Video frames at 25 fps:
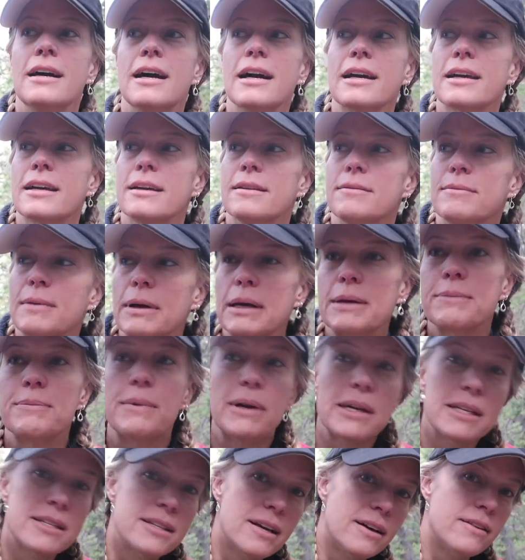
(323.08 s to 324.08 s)
I could make
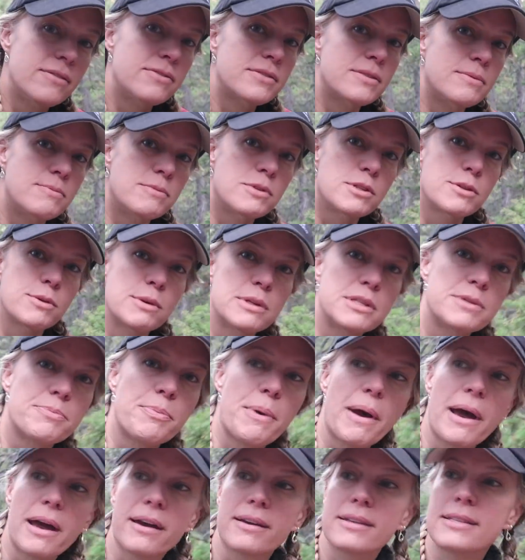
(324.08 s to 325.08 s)
myself some
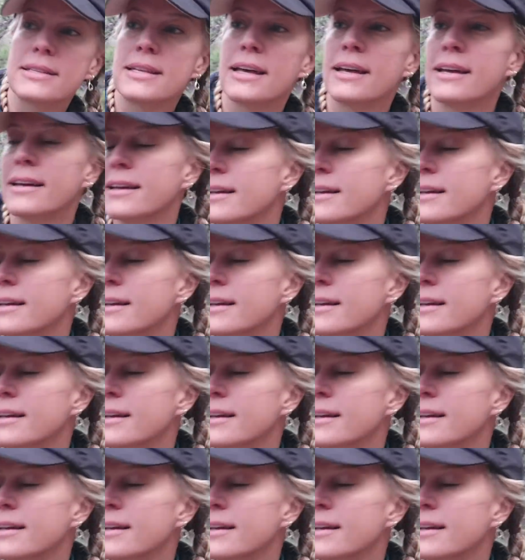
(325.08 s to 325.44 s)
switchbacks.